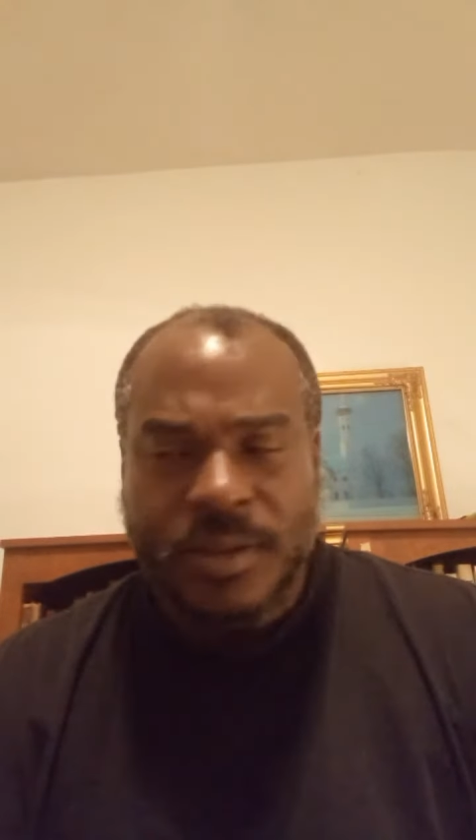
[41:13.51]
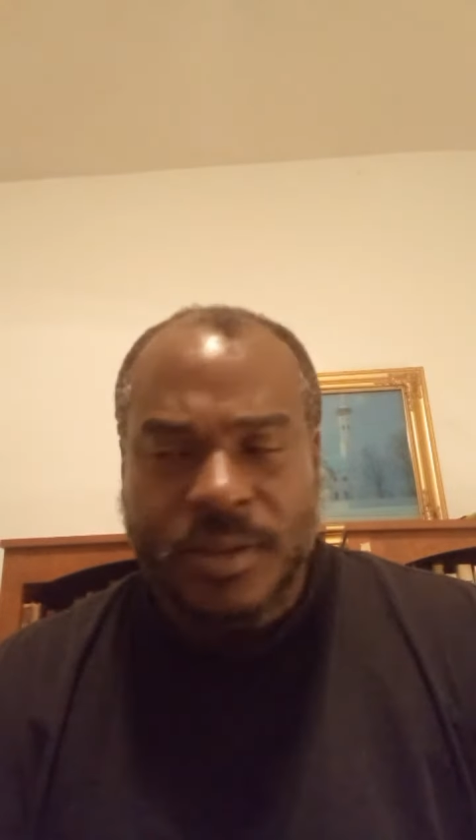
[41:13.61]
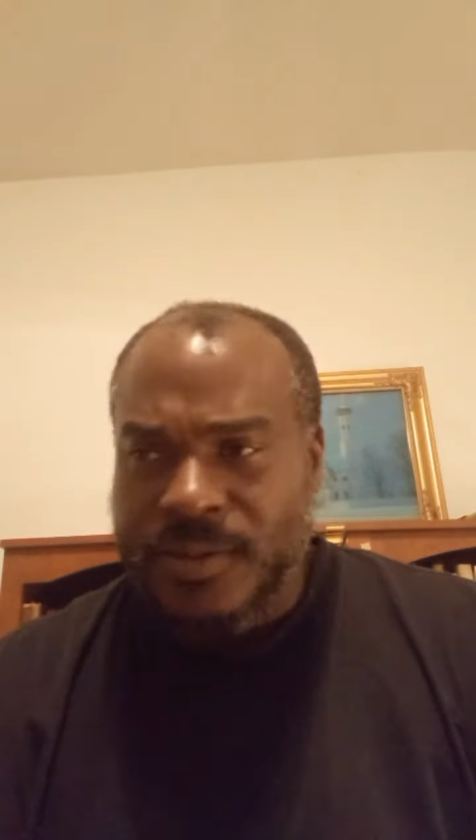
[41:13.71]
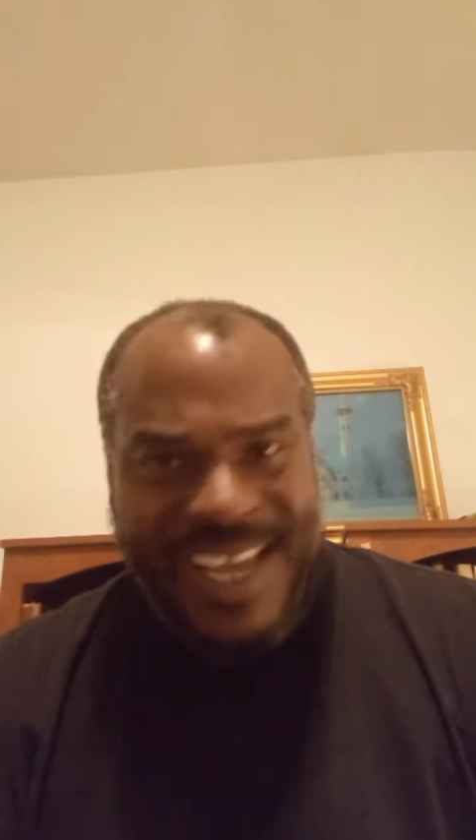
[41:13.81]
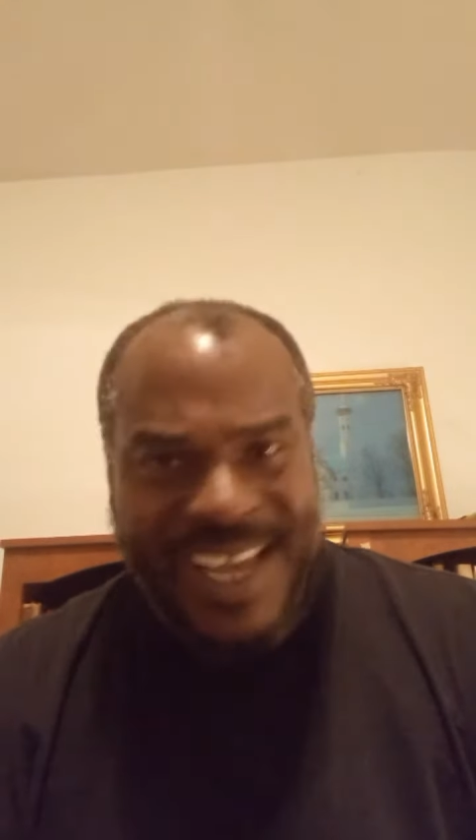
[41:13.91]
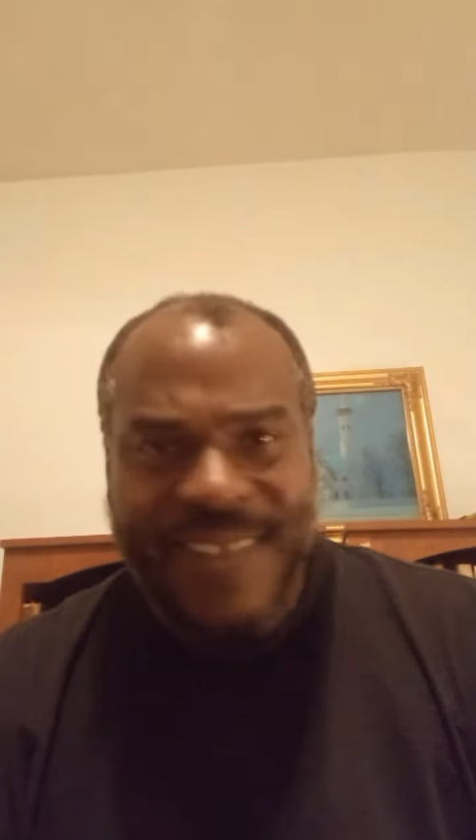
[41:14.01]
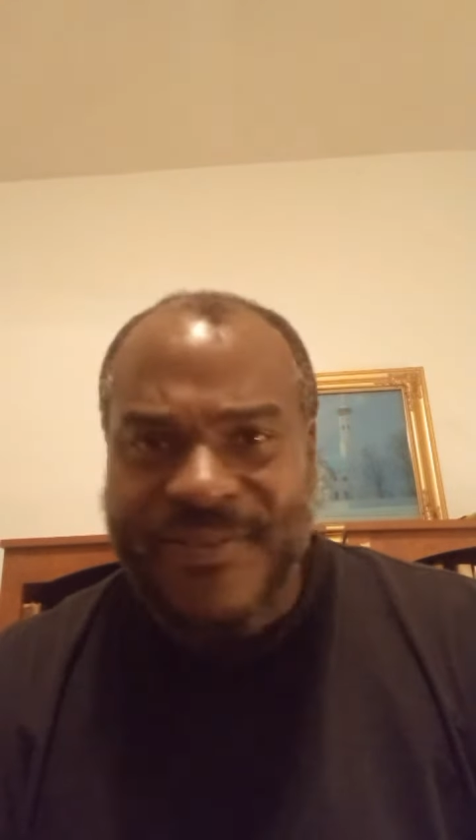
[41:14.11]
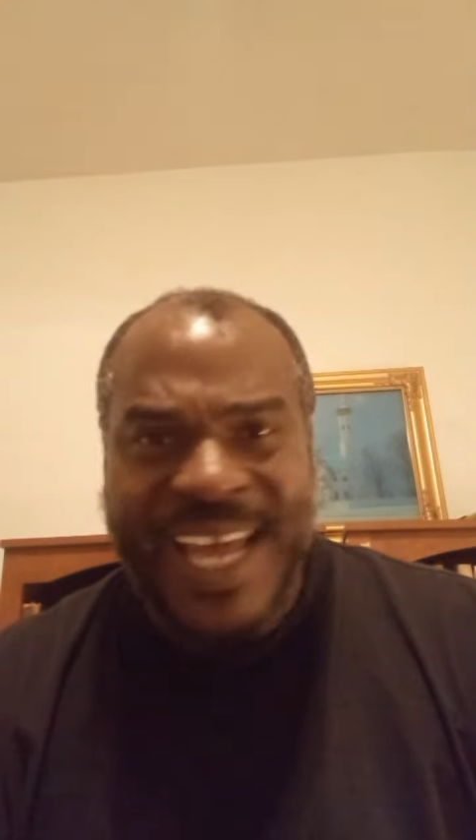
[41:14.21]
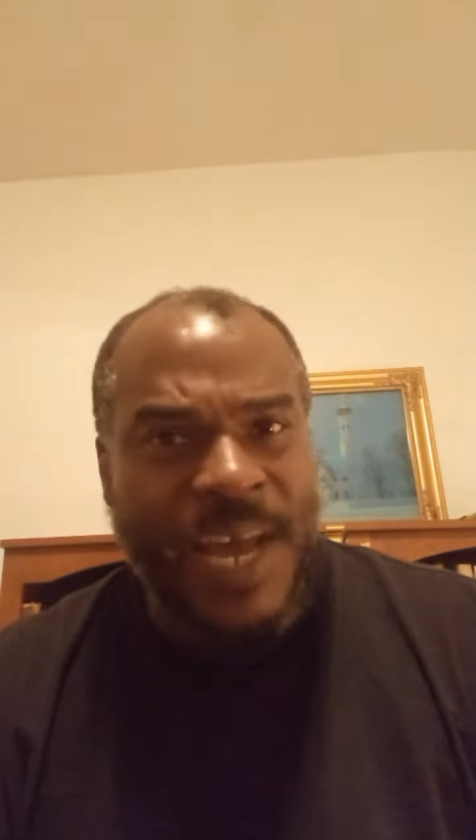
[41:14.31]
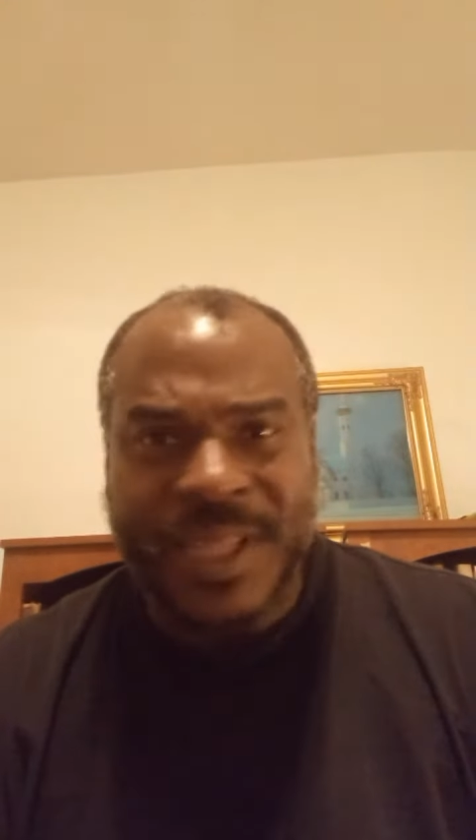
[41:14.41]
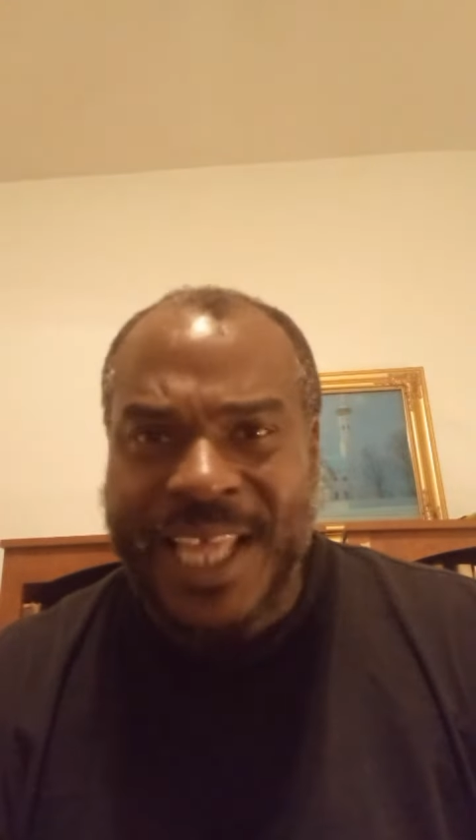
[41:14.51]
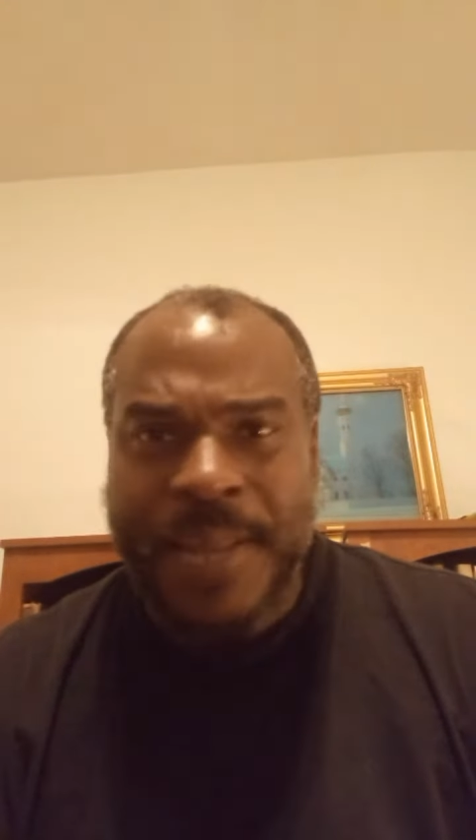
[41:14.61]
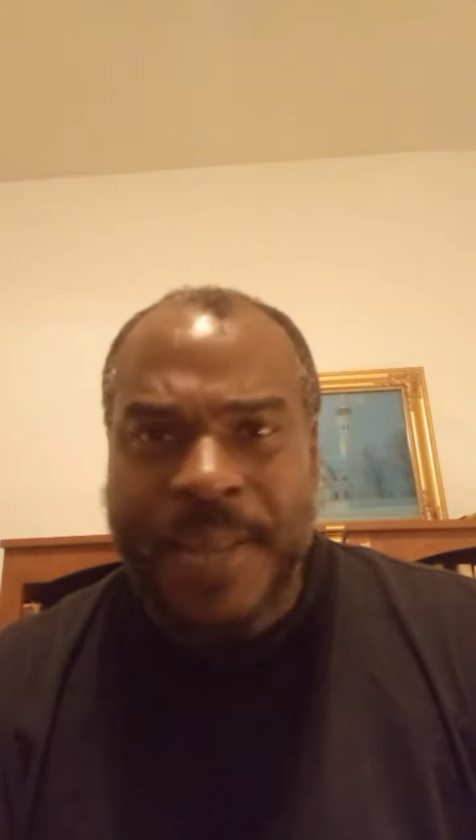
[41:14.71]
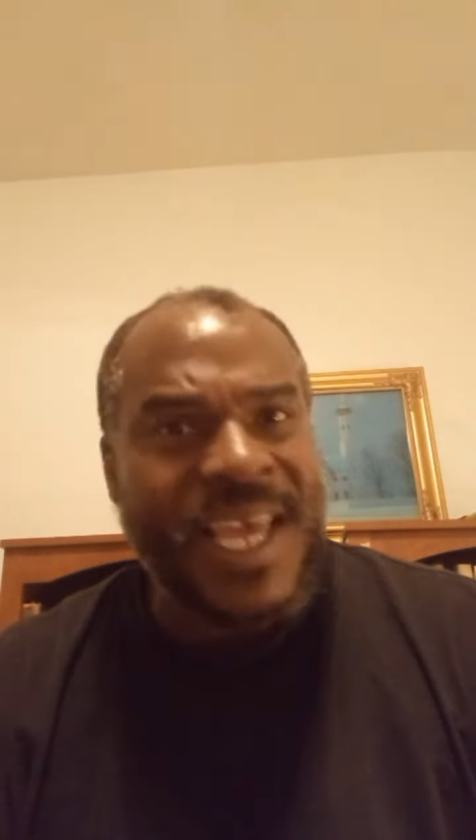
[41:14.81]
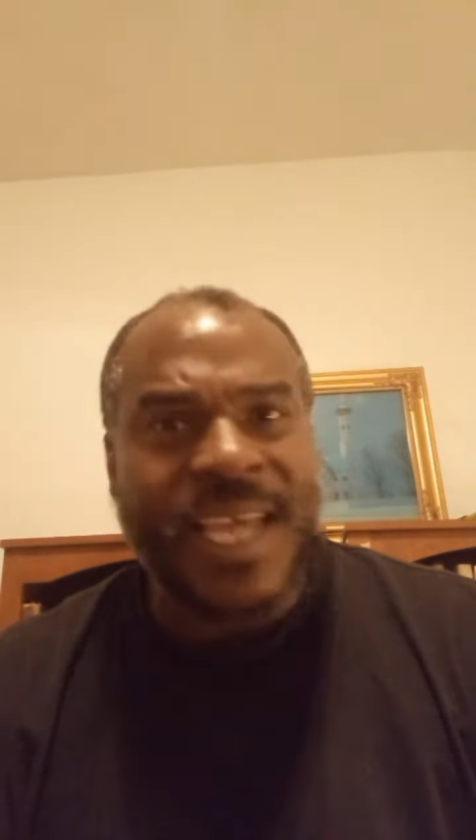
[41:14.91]
You got to find out what that
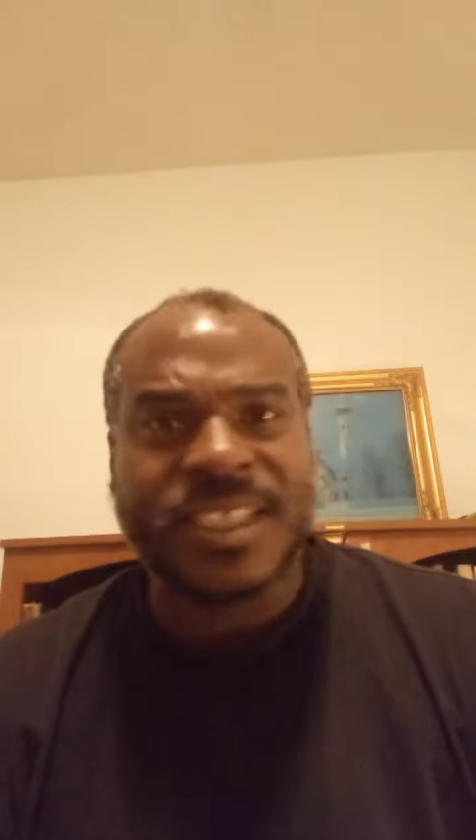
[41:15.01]
means.